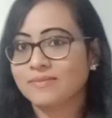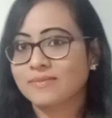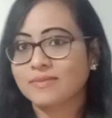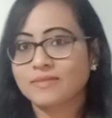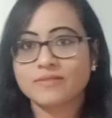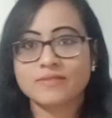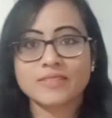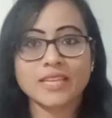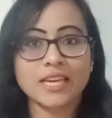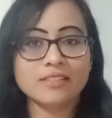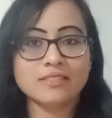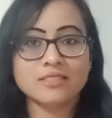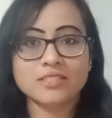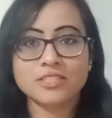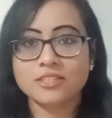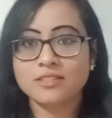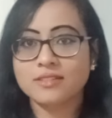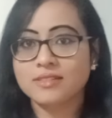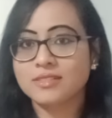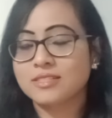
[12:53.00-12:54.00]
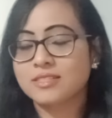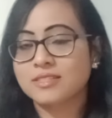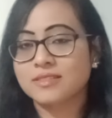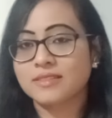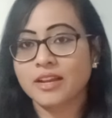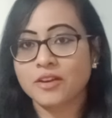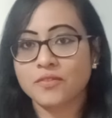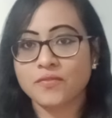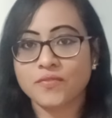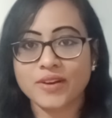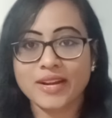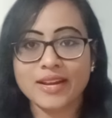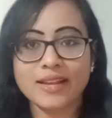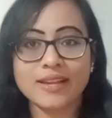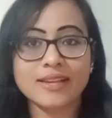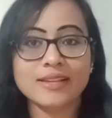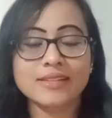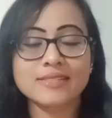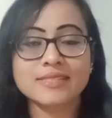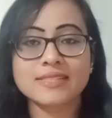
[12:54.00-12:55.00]
changes their
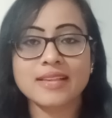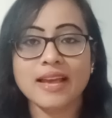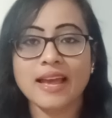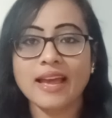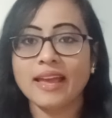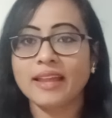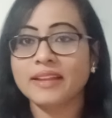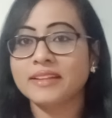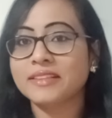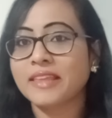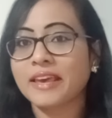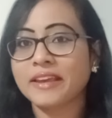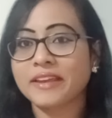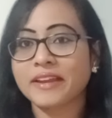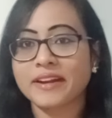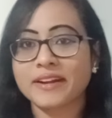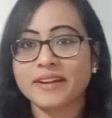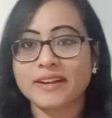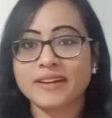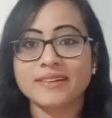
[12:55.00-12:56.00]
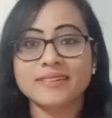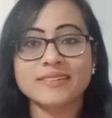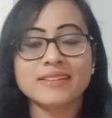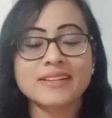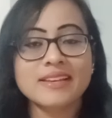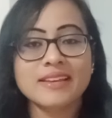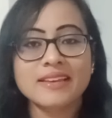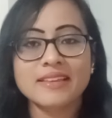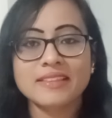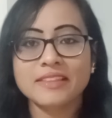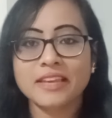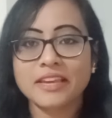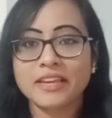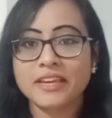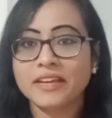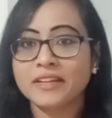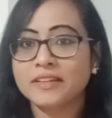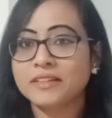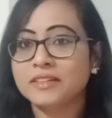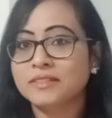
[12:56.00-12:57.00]
phrase, and they
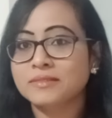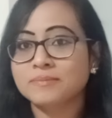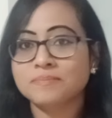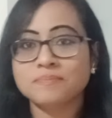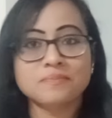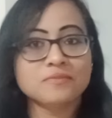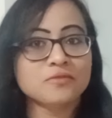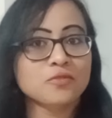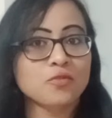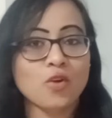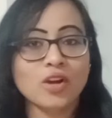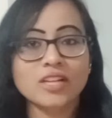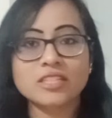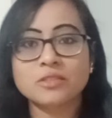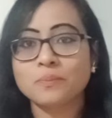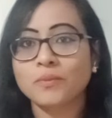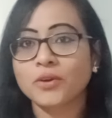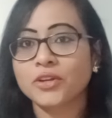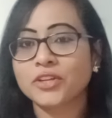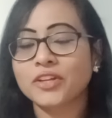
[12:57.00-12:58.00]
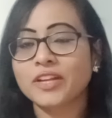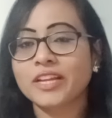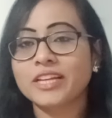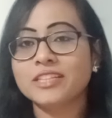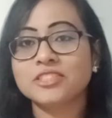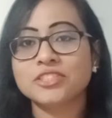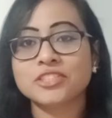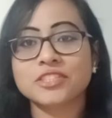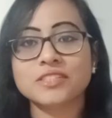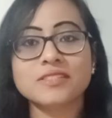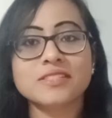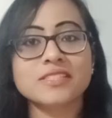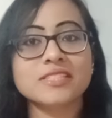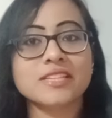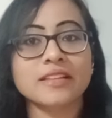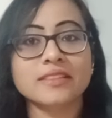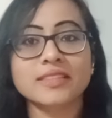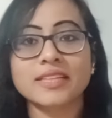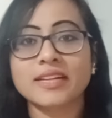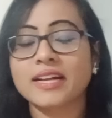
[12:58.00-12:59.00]
can voice modulations,
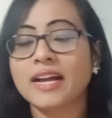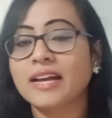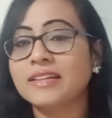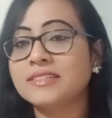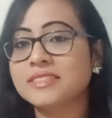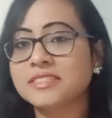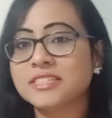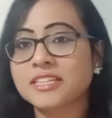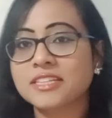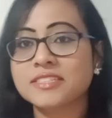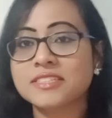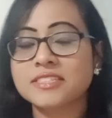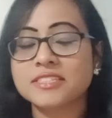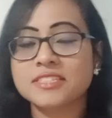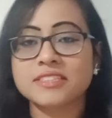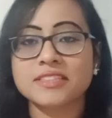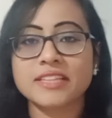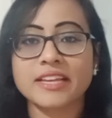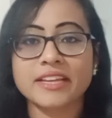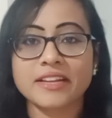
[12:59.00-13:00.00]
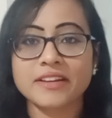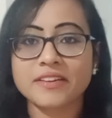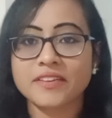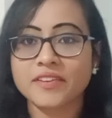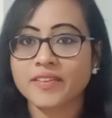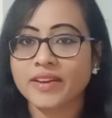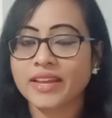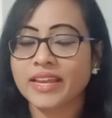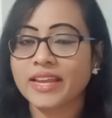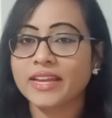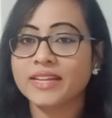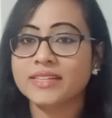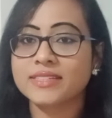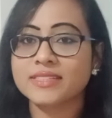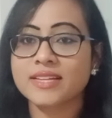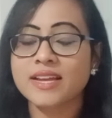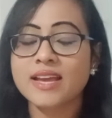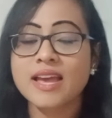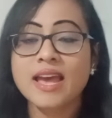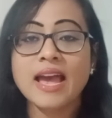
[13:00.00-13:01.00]
and the content they can create.
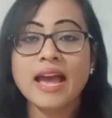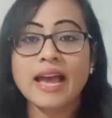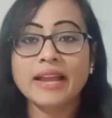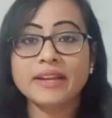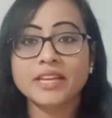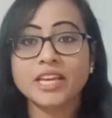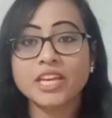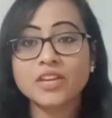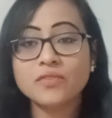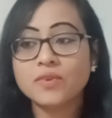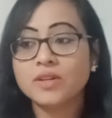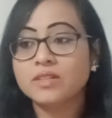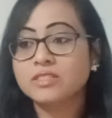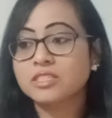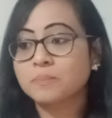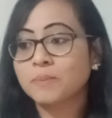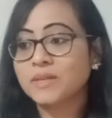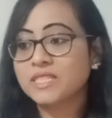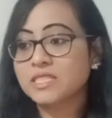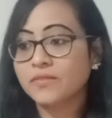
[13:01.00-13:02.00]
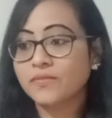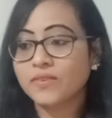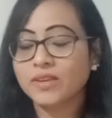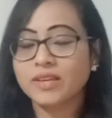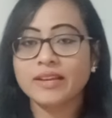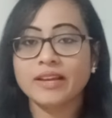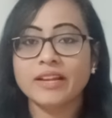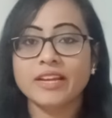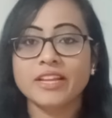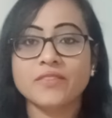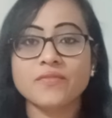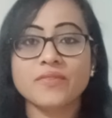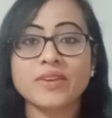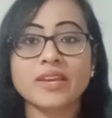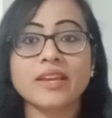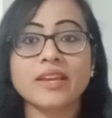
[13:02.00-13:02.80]
And even specifically, we